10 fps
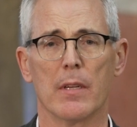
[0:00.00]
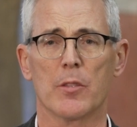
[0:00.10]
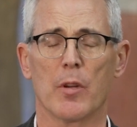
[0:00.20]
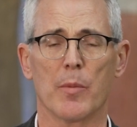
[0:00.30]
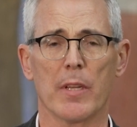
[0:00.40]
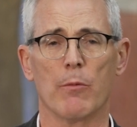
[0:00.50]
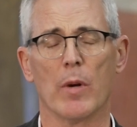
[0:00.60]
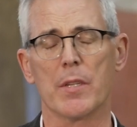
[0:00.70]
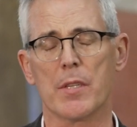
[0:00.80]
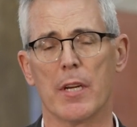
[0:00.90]
So I believe
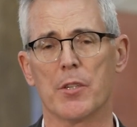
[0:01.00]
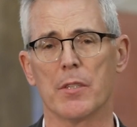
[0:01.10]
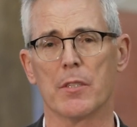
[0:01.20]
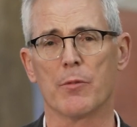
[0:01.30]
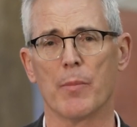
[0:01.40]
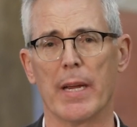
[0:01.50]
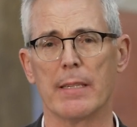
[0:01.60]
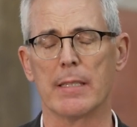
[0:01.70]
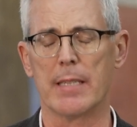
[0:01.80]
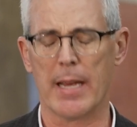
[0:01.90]
one session is from
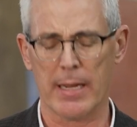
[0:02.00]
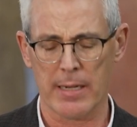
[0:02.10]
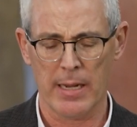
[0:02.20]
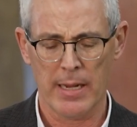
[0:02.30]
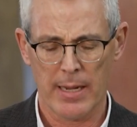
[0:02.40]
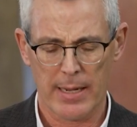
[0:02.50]
8 to 10,